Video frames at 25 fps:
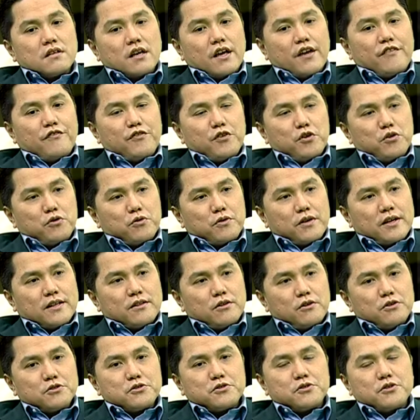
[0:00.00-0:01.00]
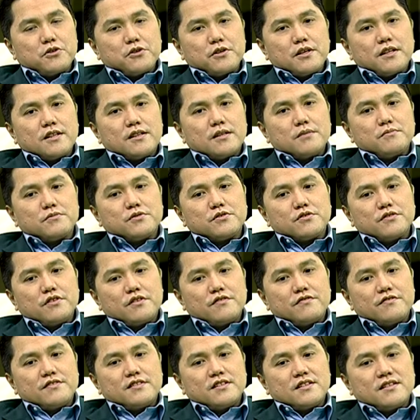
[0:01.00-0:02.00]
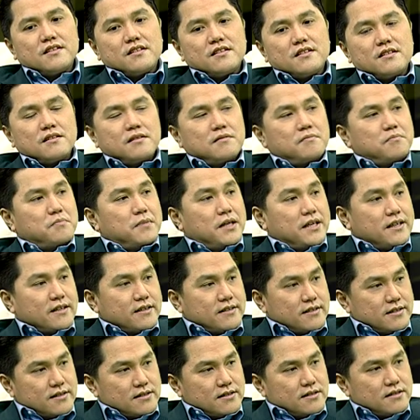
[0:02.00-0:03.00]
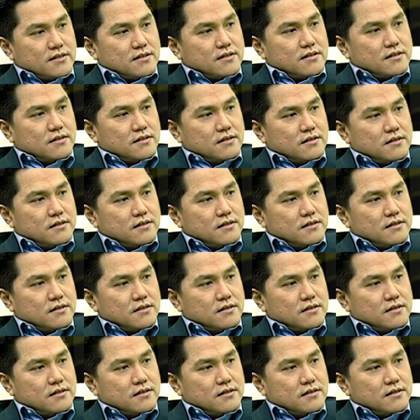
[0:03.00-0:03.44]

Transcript: If you look at also in terms of the markets,